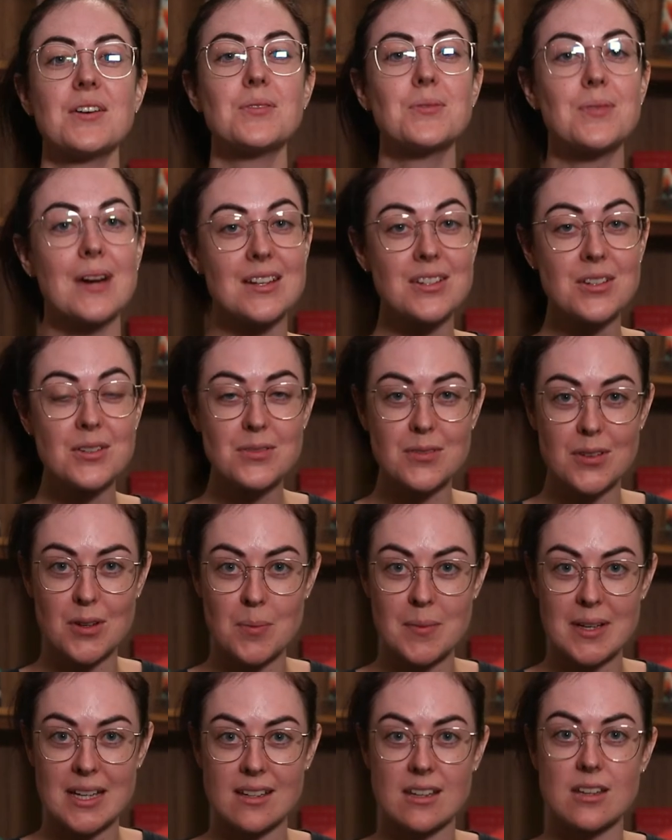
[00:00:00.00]
When you're
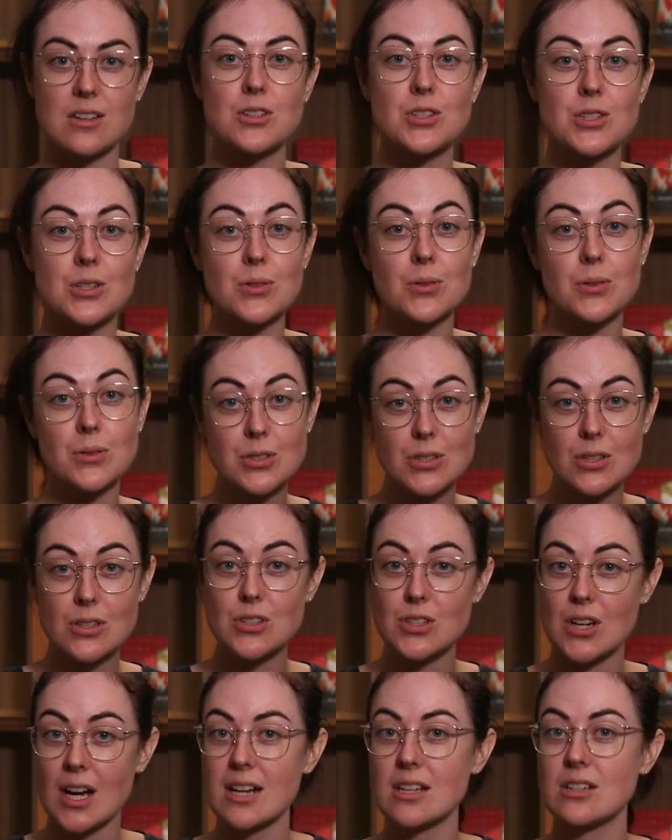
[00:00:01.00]
filming, you should also
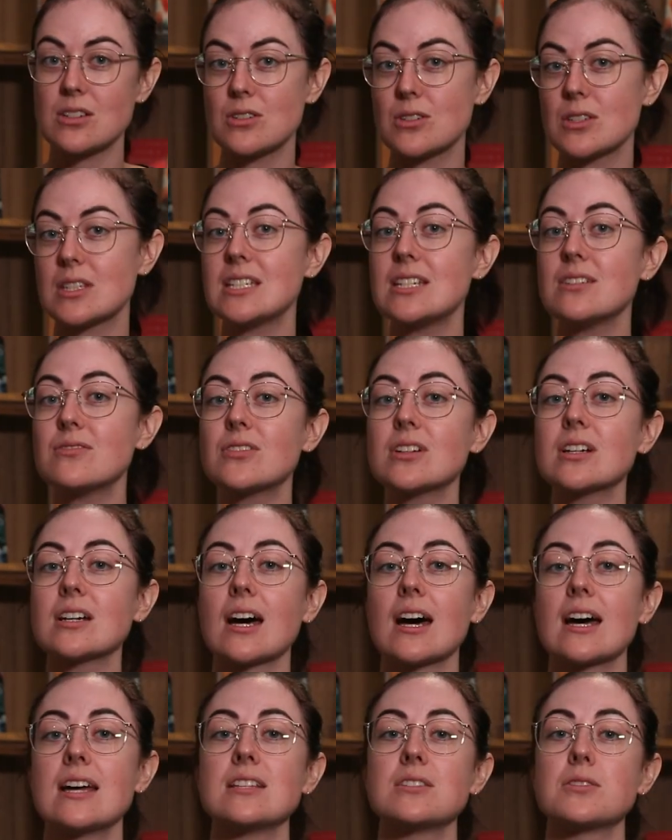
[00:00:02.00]
try to use different
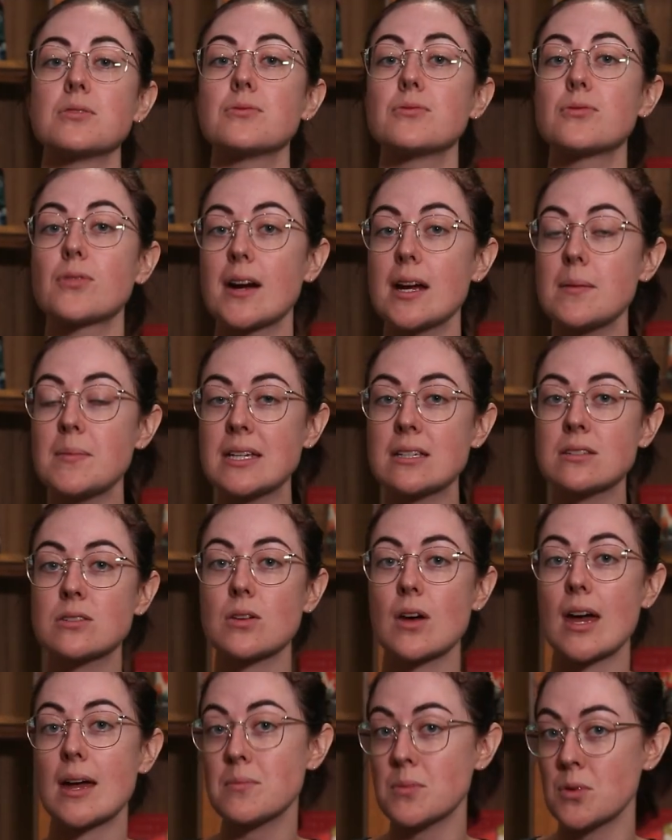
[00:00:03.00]
kinds of
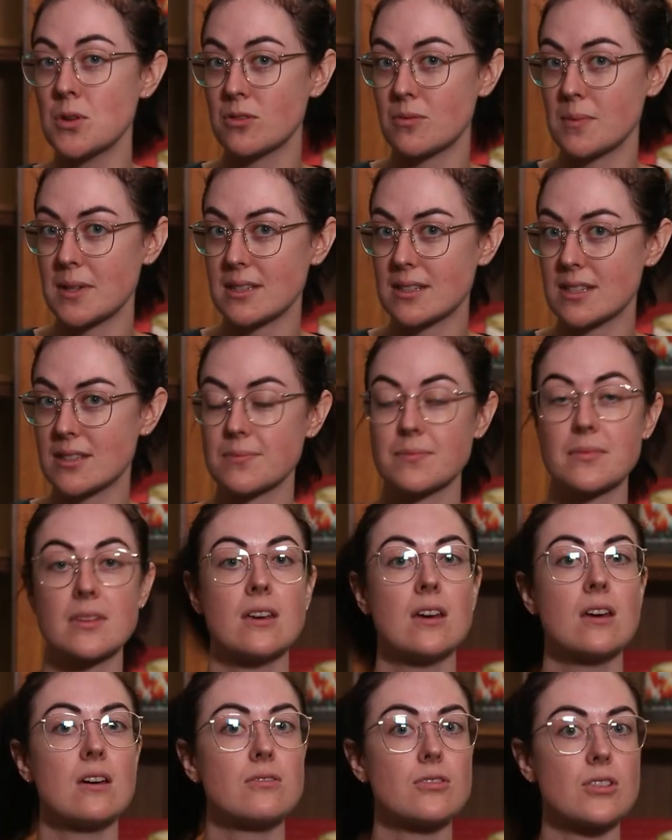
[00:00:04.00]
framings and movements.
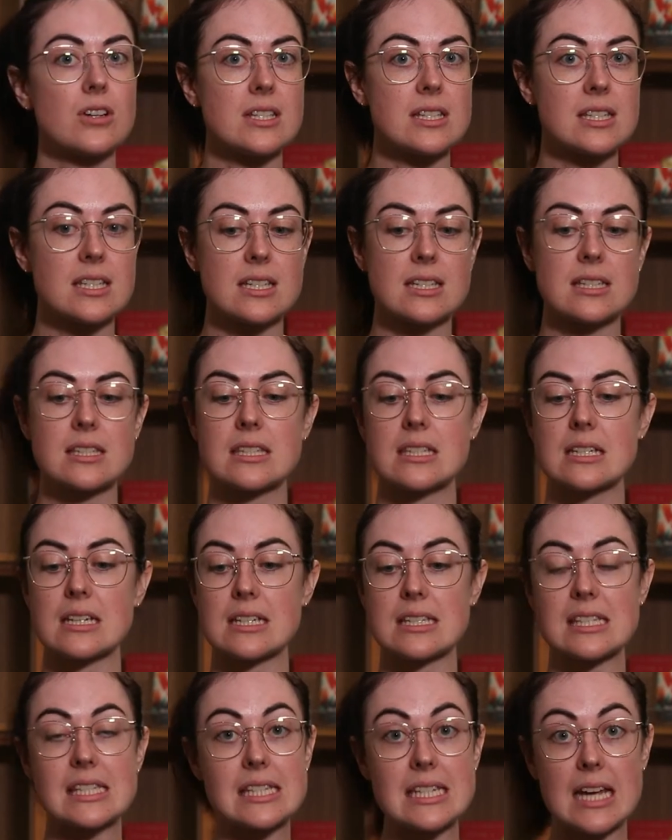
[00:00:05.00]
For instance,
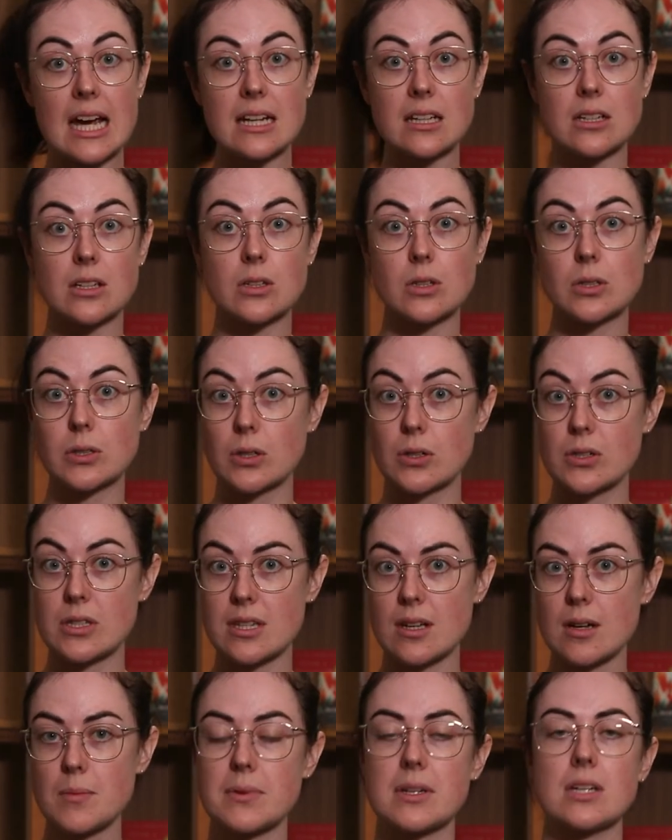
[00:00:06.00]
a static
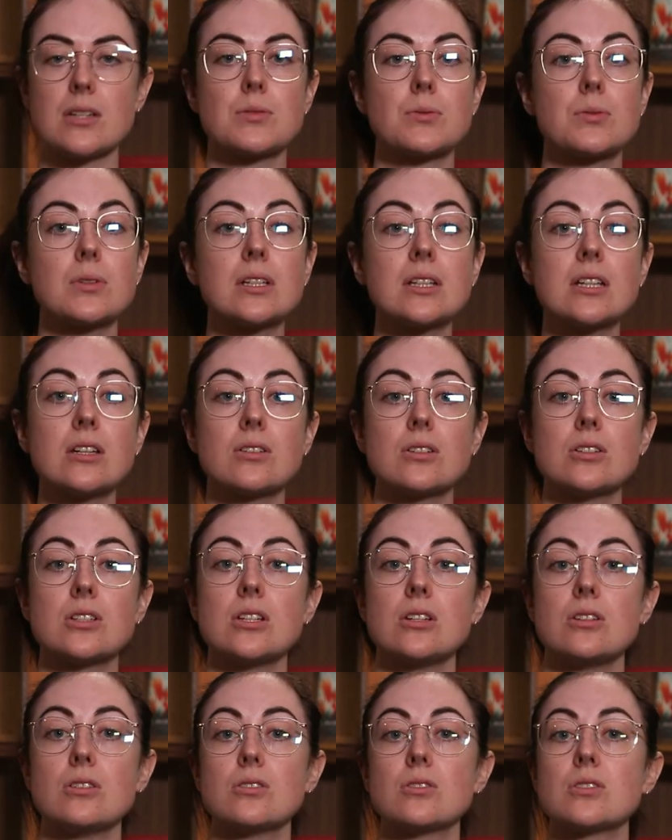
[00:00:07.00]
close-up is really good
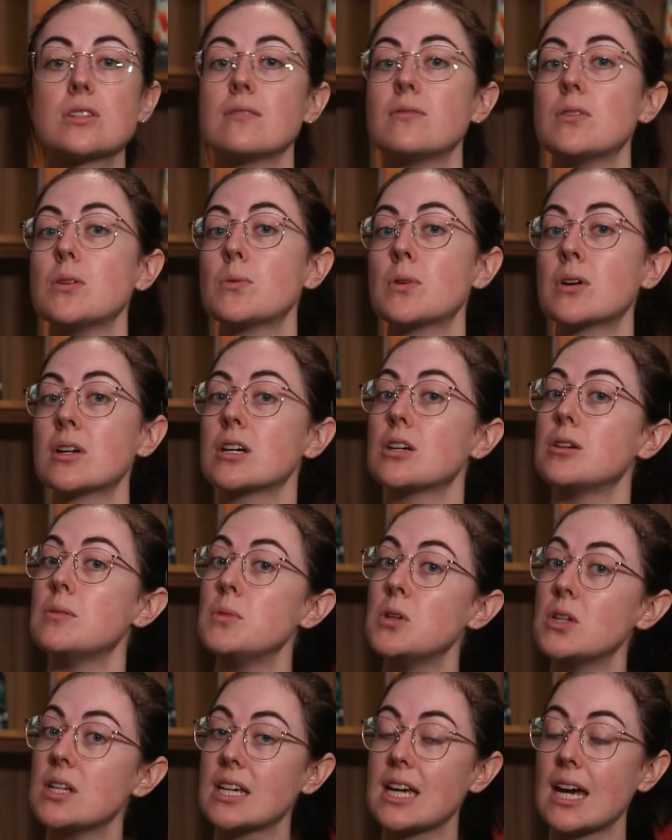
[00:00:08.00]
to use if you want to
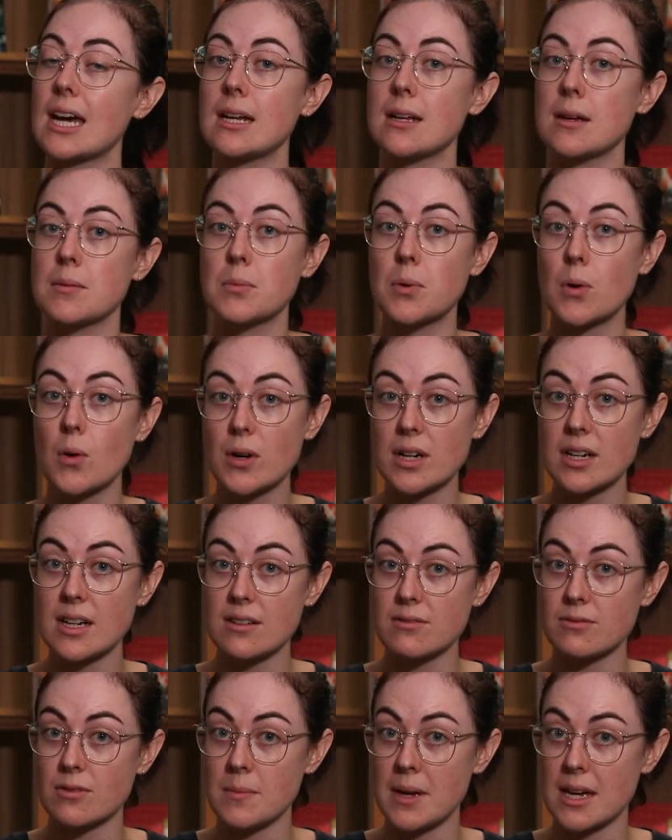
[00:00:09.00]
communicate important
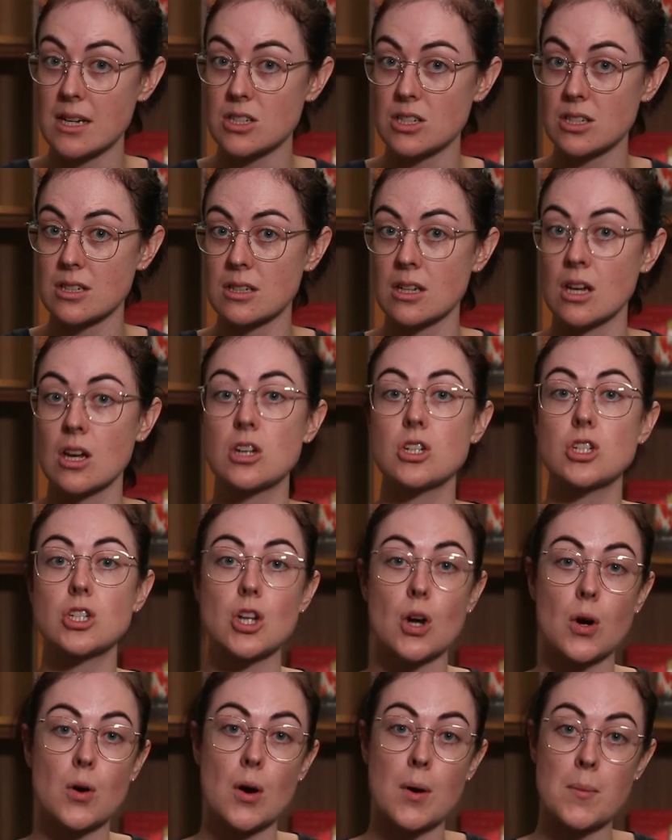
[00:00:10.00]
information,
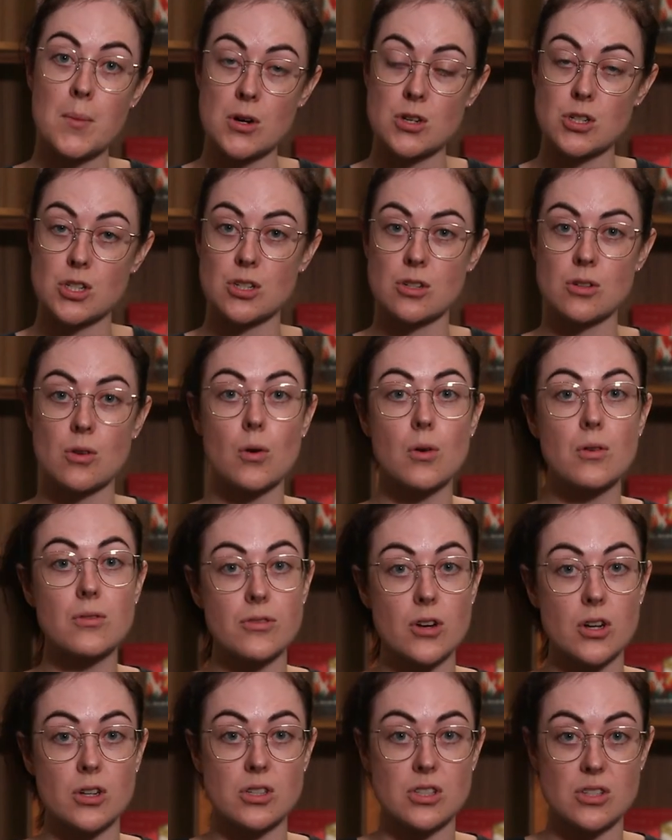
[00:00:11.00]
show emotion, or
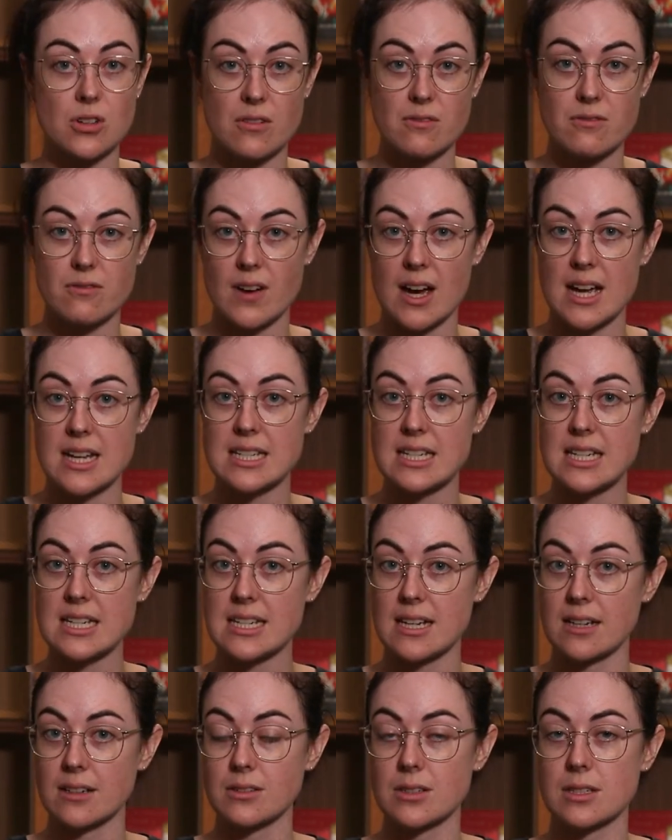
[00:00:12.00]
focus on fine
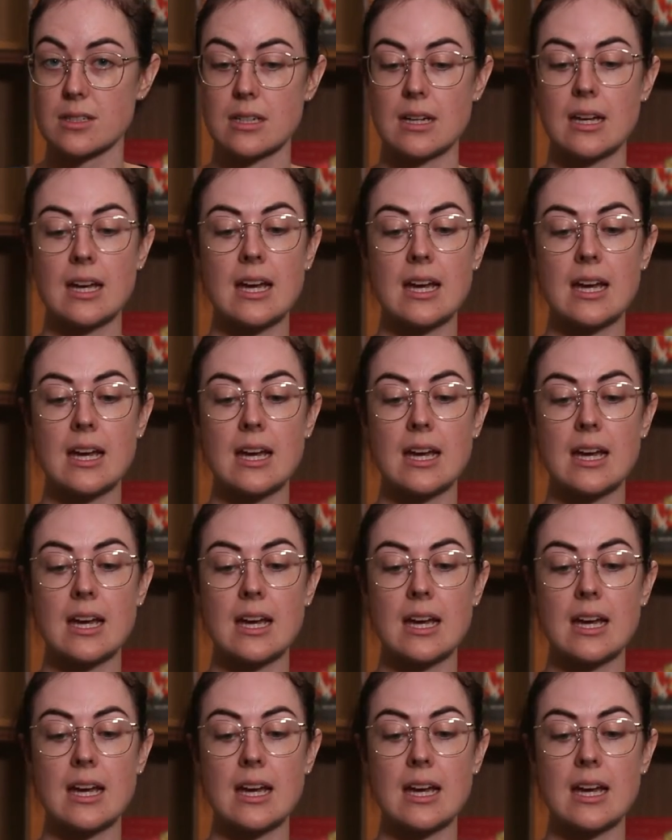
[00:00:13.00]
details.